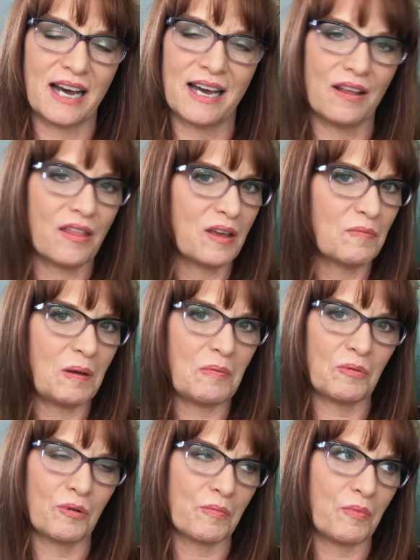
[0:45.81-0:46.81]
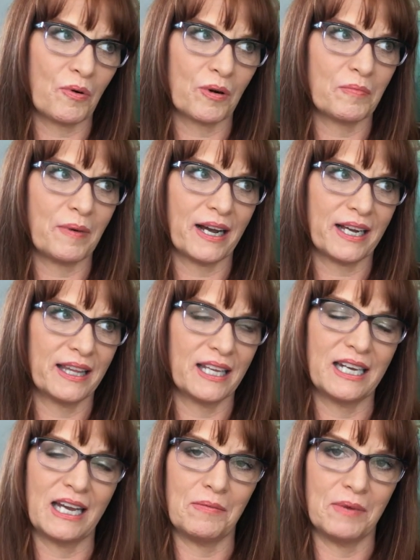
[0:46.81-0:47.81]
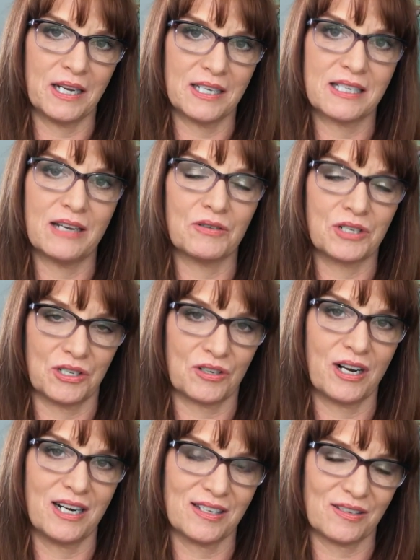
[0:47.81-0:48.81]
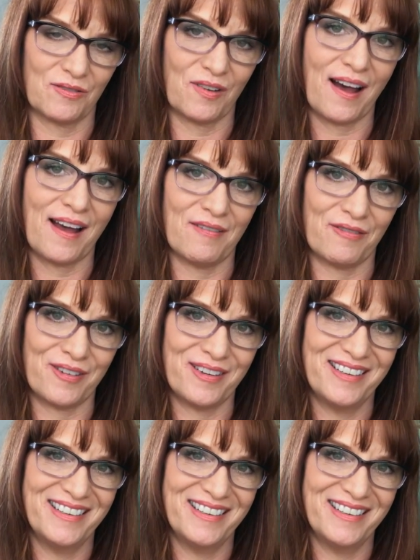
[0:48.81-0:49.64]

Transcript: I don't think people were bored back in the day because they were just trying to survive.